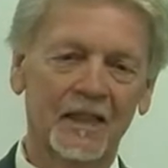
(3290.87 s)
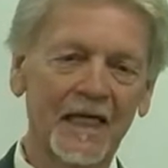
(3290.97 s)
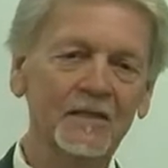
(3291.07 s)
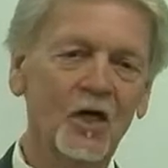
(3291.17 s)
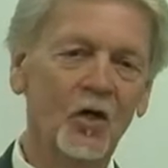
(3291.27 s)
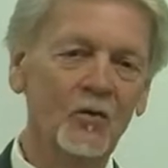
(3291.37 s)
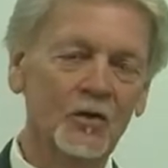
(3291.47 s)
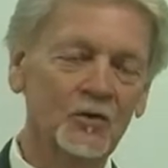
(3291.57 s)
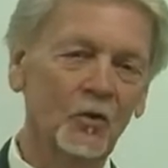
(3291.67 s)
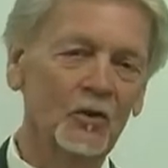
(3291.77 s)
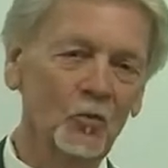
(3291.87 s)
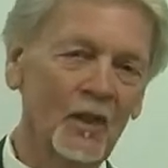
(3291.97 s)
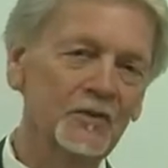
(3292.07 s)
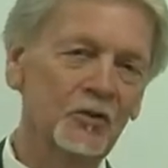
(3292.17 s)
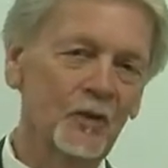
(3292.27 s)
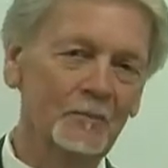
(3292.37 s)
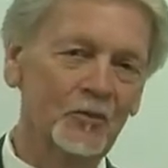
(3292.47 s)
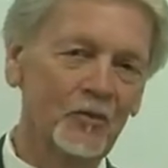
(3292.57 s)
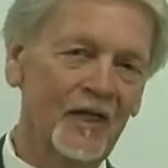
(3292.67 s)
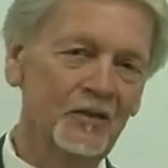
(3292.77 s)
They know there's only one
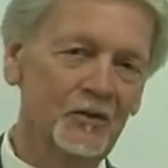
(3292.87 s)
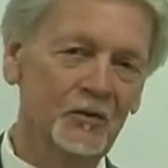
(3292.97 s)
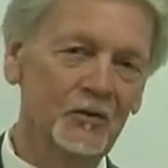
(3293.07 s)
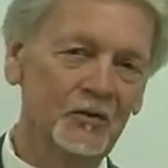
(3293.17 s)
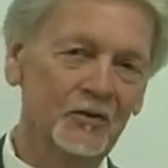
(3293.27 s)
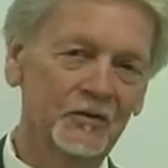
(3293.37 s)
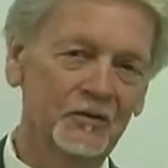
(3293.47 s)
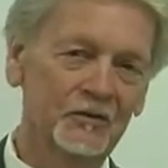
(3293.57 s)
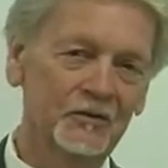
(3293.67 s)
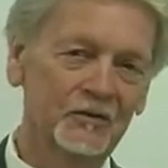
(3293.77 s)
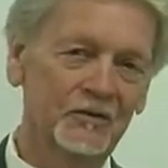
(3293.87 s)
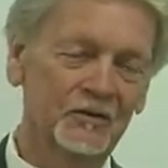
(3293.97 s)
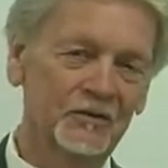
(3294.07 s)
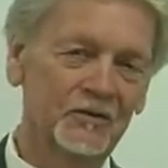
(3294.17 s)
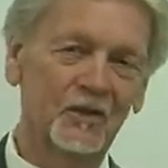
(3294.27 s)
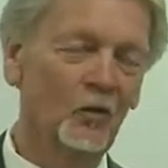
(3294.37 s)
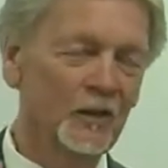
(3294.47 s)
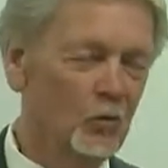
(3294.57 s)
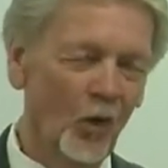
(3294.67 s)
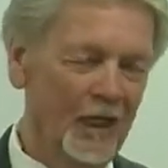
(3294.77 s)
scripture they use,
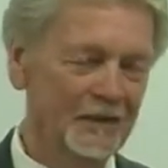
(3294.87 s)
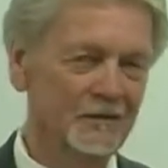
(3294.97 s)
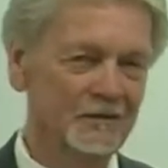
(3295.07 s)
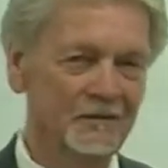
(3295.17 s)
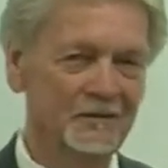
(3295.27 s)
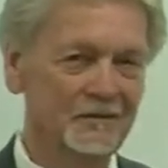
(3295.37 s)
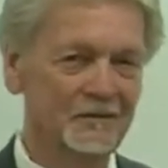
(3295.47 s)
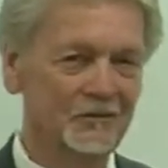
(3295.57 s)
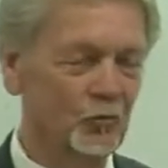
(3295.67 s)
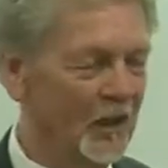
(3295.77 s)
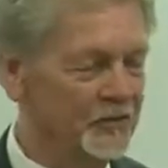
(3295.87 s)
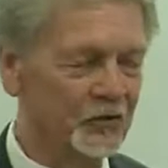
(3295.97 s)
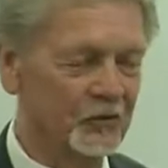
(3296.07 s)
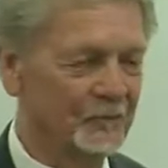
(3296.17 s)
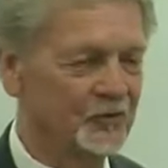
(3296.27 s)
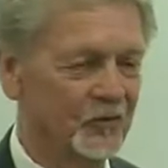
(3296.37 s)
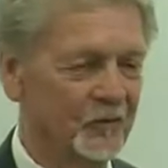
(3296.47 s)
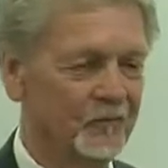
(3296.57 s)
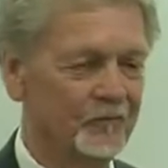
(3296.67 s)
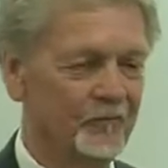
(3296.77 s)
only one, one scripture.
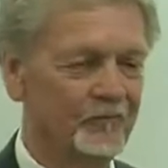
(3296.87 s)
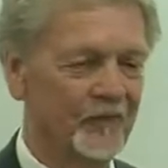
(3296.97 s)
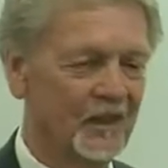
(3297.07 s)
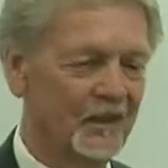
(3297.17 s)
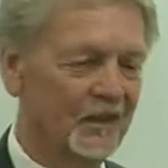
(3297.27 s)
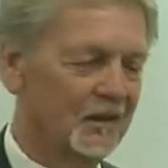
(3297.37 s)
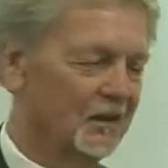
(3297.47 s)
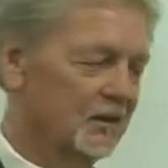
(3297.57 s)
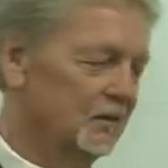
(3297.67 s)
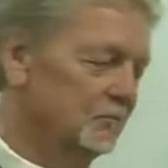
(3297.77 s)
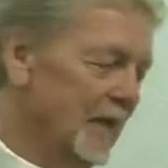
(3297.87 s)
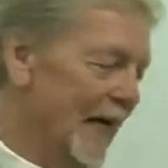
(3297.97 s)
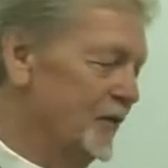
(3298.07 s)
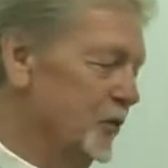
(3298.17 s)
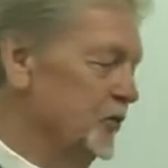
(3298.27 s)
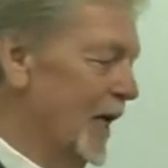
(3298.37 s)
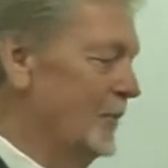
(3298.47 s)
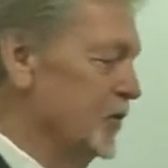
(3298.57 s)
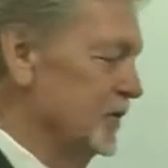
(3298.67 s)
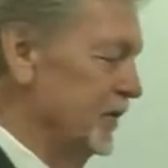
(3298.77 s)
Matthew
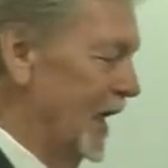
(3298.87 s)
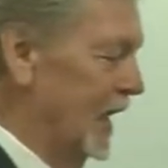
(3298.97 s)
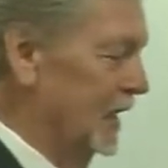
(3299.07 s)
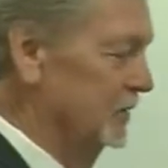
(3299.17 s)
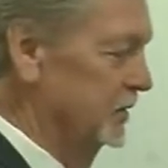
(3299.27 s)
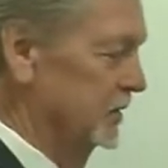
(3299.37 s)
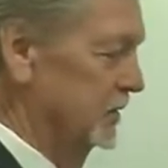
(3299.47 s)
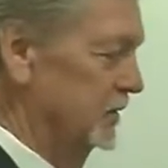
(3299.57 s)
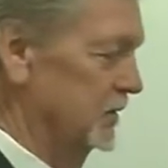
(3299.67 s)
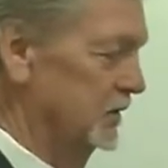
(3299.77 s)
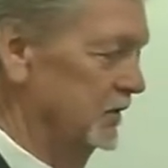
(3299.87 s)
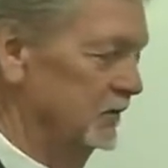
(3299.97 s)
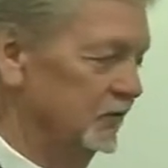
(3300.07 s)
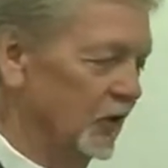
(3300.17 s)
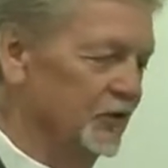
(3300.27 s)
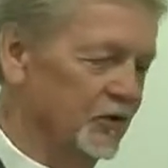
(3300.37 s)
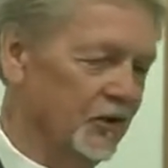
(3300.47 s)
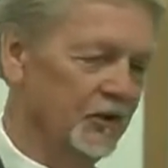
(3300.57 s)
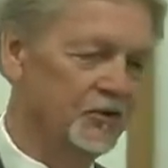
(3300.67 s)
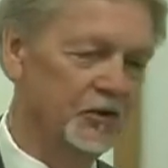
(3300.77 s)
chapter 5, verse
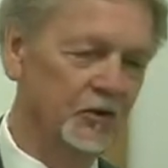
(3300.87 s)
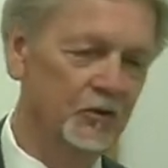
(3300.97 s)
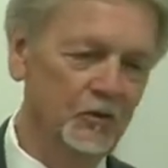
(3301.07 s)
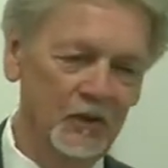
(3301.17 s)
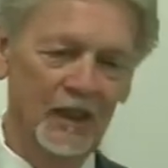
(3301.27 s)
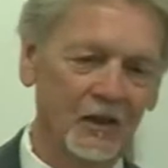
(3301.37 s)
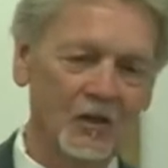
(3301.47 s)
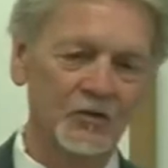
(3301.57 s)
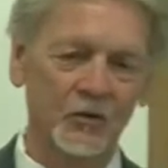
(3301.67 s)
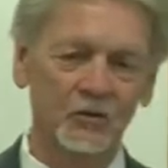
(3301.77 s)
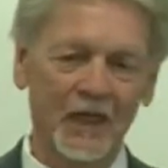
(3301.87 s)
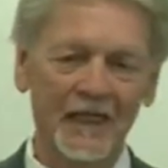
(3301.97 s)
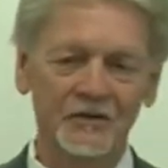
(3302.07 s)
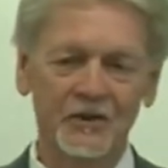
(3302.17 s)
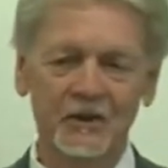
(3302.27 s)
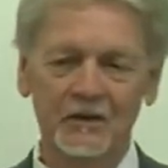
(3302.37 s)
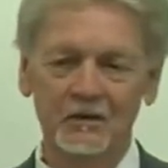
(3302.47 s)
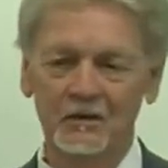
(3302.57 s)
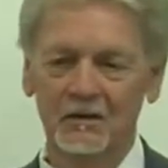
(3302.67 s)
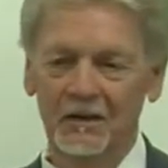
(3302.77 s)
32, and also 19
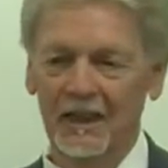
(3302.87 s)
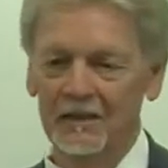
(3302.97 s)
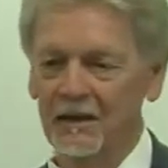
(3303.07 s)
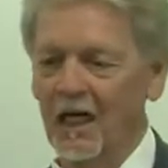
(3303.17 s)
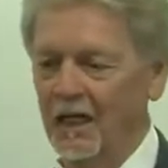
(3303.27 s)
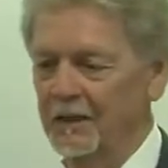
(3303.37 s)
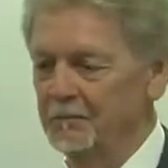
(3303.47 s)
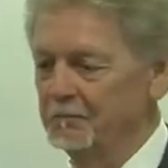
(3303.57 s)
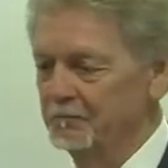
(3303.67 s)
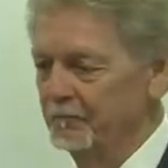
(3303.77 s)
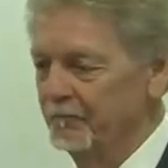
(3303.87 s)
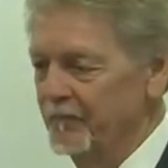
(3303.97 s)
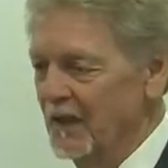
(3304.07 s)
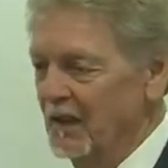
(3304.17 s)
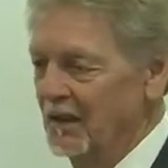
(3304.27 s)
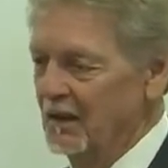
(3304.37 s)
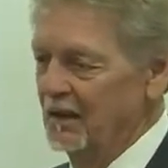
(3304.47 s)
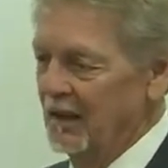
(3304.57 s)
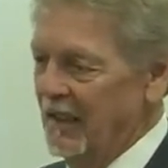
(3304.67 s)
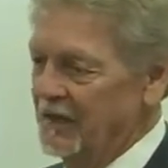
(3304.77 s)
and 9.
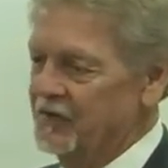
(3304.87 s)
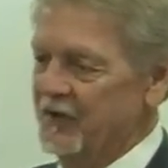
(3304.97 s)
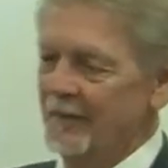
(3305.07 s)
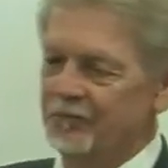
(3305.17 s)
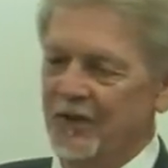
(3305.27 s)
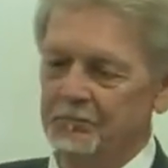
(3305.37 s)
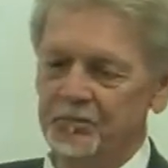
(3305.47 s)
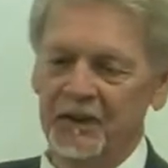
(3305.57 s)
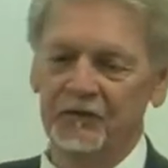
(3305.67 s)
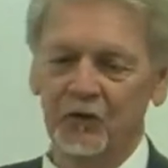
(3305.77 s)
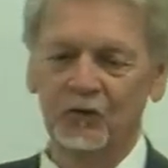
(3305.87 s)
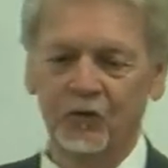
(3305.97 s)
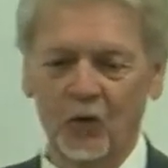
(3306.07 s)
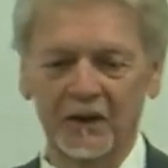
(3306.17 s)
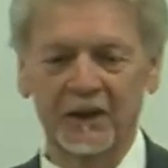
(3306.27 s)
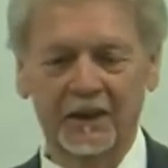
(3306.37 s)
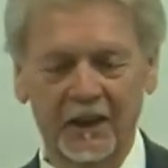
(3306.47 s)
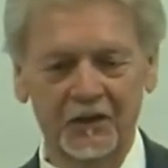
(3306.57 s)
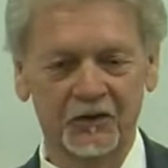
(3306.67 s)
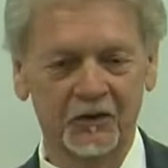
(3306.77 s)
Except it be for
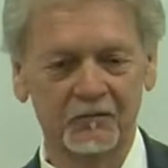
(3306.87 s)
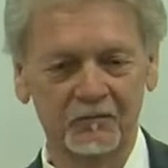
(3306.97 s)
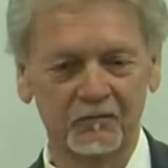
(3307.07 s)
fornication.